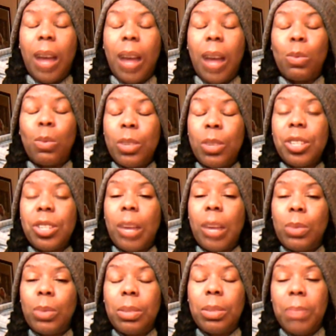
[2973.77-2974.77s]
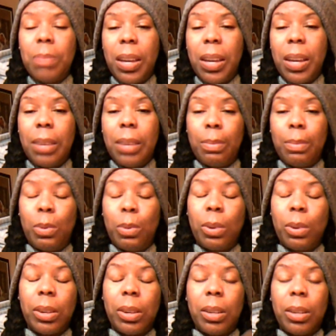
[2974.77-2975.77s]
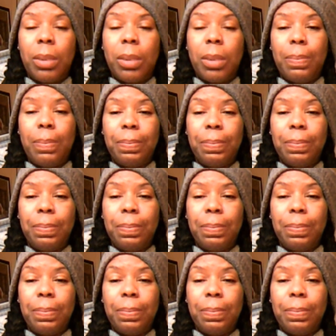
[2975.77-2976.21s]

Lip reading: I wish I would have made more. I